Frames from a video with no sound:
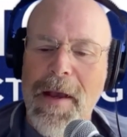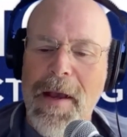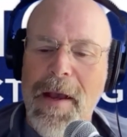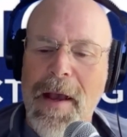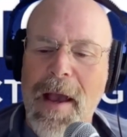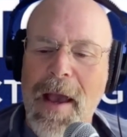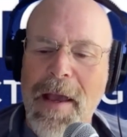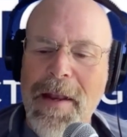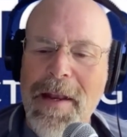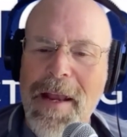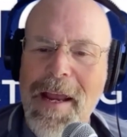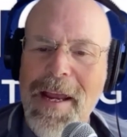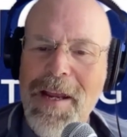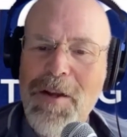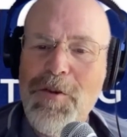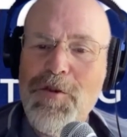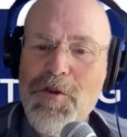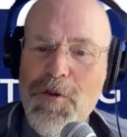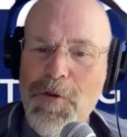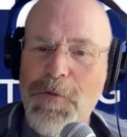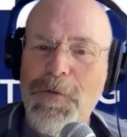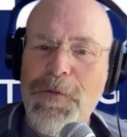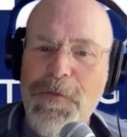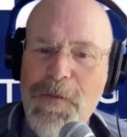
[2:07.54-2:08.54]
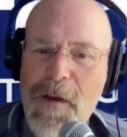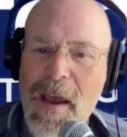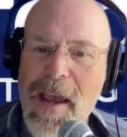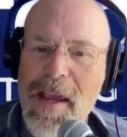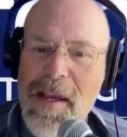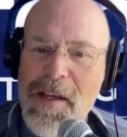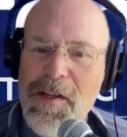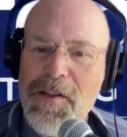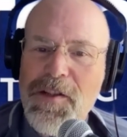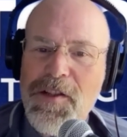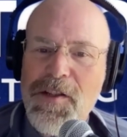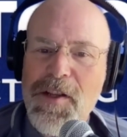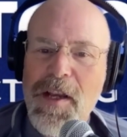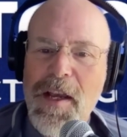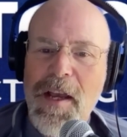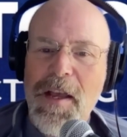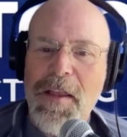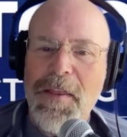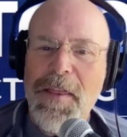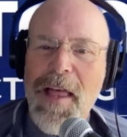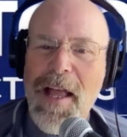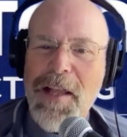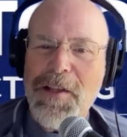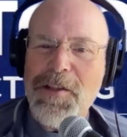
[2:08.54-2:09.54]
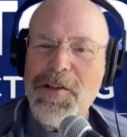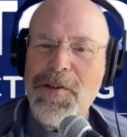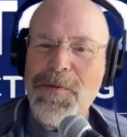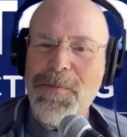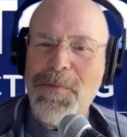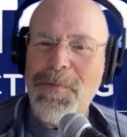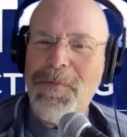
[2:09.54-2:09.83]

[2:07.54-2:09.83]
an interface that's